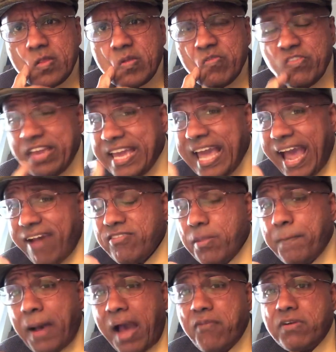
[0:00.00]
We have the
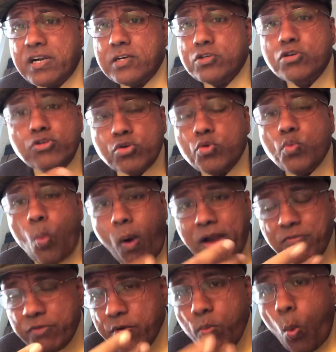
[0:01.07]
power to do
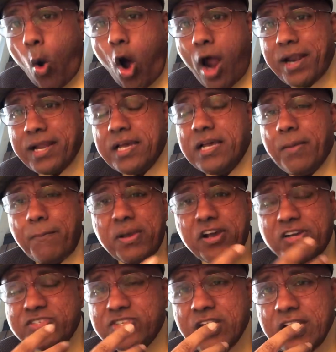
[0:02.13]
what we want
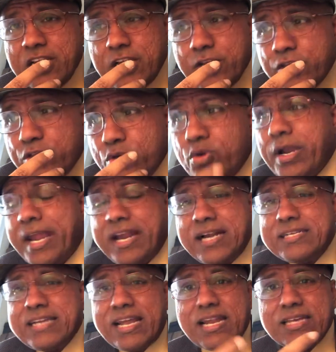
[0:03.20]
because you
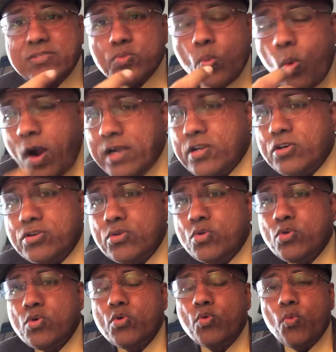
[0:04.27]
cannot tell us what to
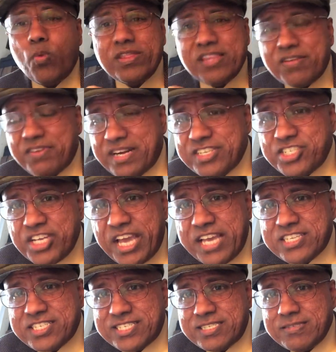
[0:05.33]
do with our
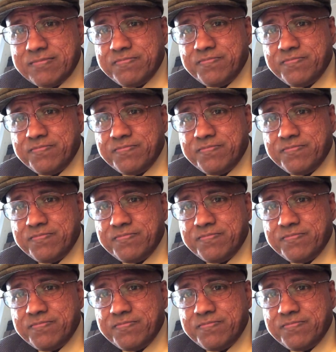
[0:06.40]
education.